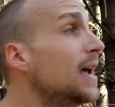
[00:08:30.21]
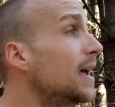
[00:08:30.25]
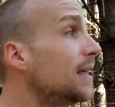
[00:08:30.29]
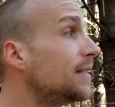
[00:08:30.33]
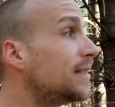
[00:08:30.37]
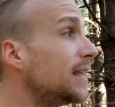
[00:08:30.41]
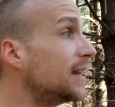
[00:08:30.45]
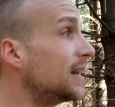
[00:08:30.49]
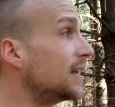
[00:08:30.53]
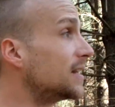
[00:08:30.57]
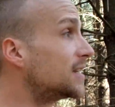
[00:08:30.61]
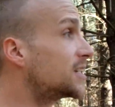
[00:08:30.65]

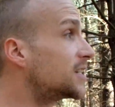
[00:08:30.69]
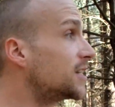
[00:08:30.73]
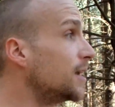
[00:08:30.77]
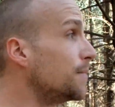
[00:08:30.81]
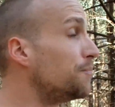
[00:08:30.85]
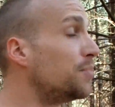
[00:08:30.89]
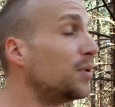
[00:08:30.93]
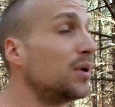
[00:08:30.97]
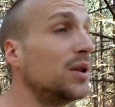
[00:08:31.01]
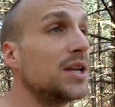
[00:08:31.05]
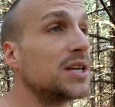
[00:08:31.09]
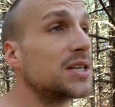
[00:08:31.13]
then it's
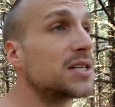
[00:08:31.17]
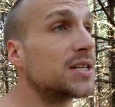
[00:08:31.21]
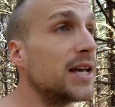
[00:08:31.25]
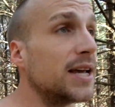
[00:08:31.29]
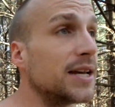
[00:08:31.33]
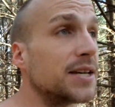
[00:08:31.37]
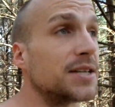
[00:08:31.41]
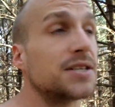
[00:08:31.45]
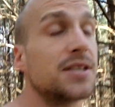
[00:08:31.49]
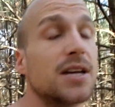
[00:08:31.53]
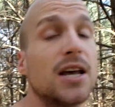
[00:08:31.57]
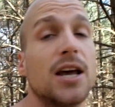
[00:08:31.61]
simple as
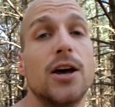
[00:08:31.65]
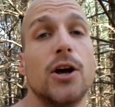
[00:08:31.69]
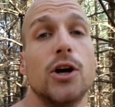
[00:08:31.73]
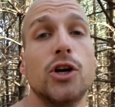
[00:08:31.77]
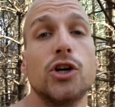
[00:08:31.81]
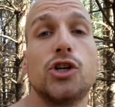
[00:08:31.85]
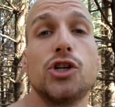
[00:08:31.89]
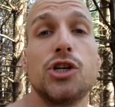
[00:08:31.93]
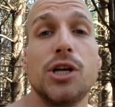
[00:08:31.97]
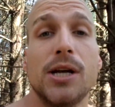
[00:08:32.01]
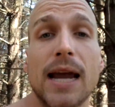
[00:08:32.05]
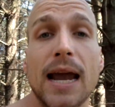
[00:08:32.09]
this:
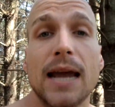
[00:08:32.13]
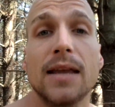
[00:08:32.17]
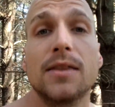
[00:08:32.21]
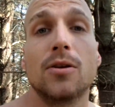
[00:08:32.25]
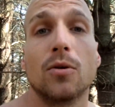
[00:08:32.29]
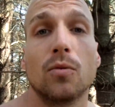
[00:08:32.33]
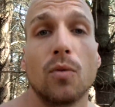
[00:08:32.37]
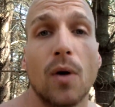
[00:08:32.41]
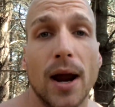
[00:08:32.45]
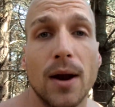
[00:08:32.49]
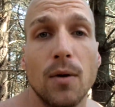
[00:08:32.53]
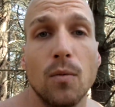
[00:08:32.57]
she ain't the
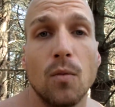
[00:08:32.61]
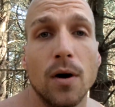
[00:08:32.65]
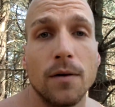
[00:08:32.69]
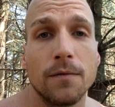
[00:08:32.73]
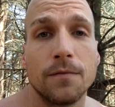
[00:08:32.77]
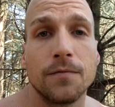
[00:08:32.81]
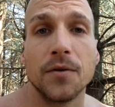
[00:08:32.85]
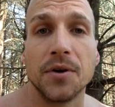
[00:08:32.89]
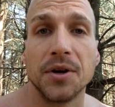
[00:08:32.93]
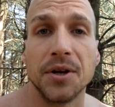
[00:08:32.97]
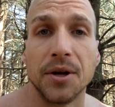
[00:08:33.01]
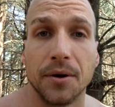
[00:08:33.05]
right one
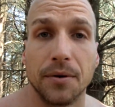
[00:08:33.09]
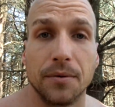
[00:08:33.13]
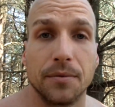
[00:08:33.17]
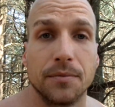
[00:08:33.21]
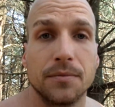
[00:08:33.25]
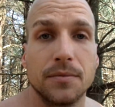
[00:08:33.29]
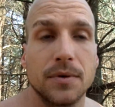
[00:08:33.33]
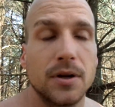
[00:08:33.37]
for you.